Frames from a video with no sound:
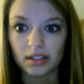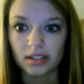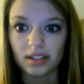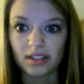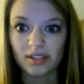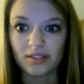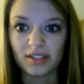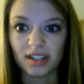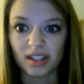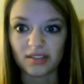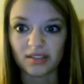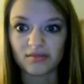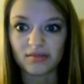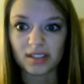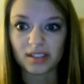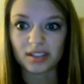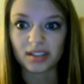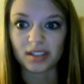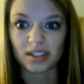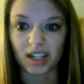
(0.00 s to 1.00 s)
you
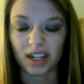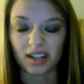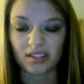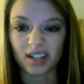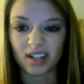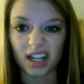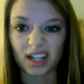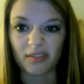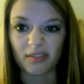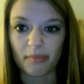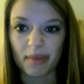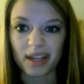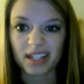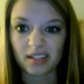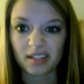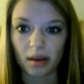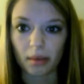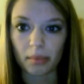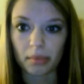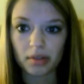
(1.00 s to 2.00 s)
don't, you know, kind of
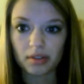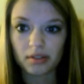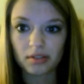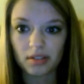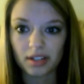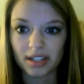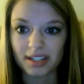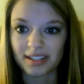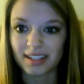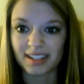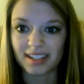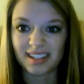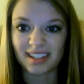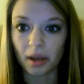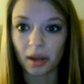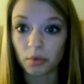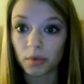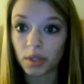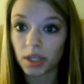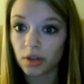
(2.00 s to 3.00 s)
mess up, because it's
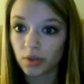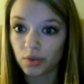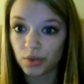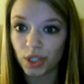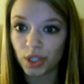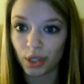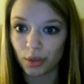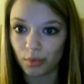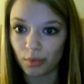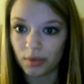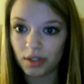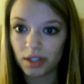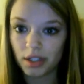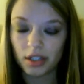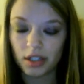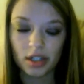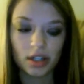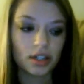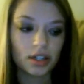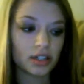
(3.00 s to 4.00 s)
only on you.
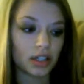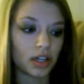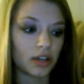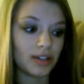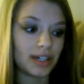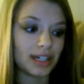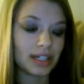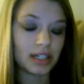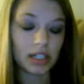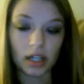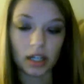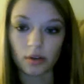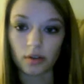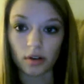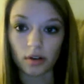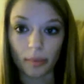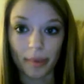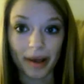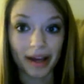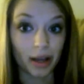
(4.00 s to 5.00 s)
So you need to know
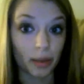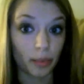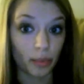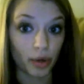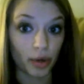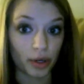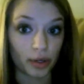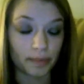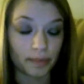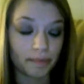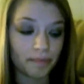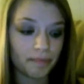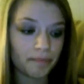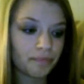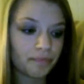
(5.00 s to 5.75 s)
your backup word.